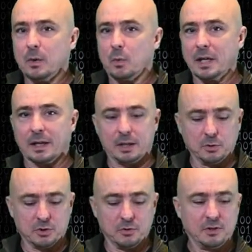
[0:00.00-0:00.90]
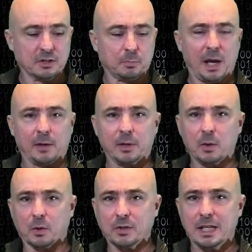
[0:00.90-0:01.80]
When I go to this battery
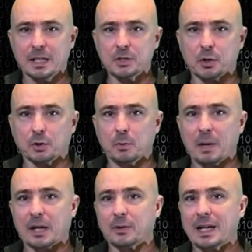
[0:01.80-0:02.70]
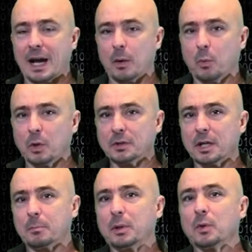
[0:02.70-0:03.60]
or the internal battery, I will
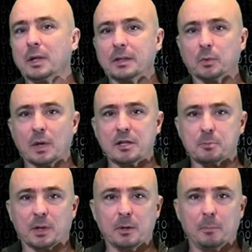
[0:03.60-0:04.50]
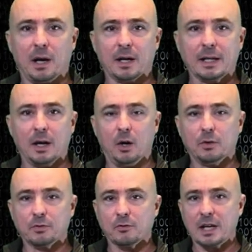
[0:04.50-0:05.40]
not be running the Raspberry Pi
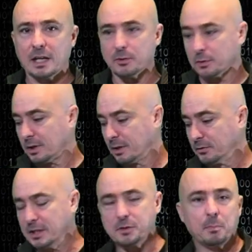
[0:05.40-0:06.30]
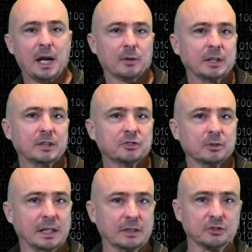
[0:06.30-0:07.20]
off of either of these batteries.
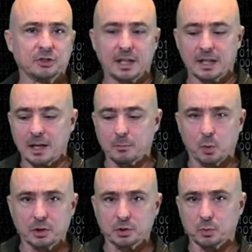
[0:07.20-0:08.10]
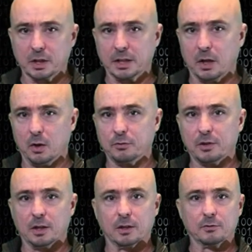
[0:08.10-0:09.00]
Instead, I'm going to run it off
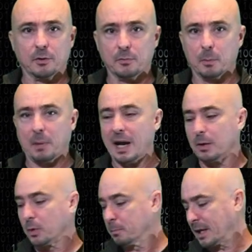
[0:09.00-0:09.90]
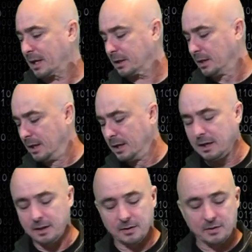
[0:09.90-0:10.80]
of the power bank
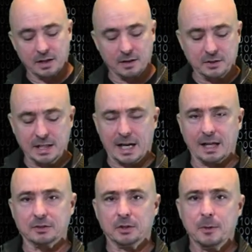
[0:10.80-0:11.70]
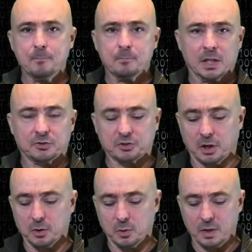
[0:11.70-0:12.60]
uh, that I've got.
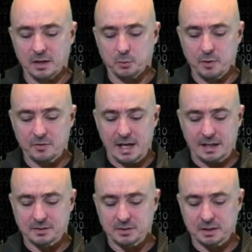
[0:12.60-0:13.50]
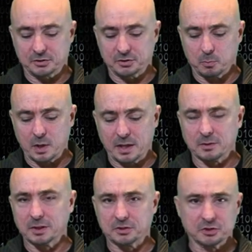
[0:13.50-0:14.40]
So if we've got uh,
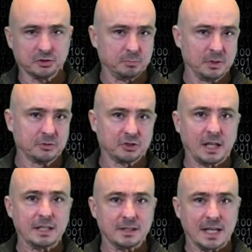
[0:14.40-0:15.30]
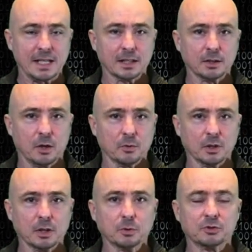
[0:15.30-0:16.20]
somewhere, let's just say ten on
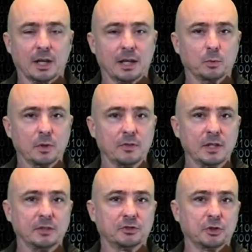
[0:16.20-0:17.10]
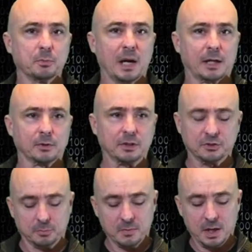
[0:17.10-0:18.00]
the low side with these two
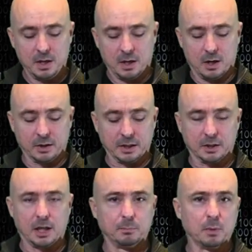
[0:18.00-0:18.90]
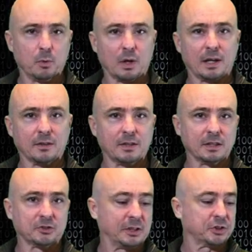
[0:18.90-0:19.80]
batteries, I'll get a couple of more out of
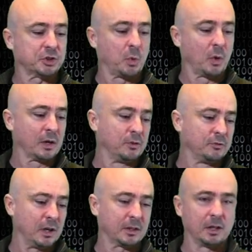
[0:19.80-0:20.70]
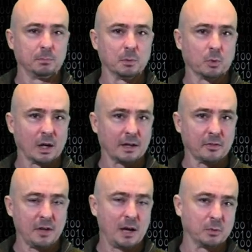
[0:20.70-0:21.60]
this, that's twelve, a couple of more out
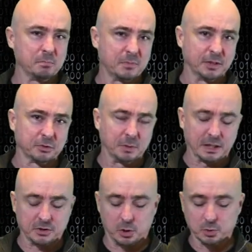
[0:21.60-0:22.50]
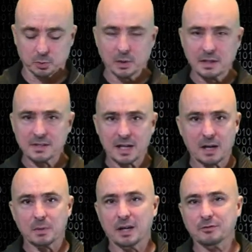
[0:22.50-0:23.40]
of that one, gives me a total
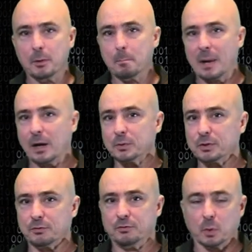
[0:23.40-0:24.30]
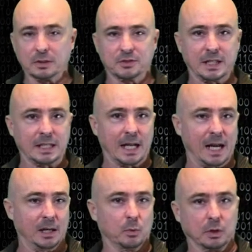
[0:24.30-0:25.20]
runtime of about fourteen
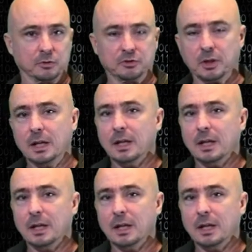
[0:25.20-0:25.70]
hours.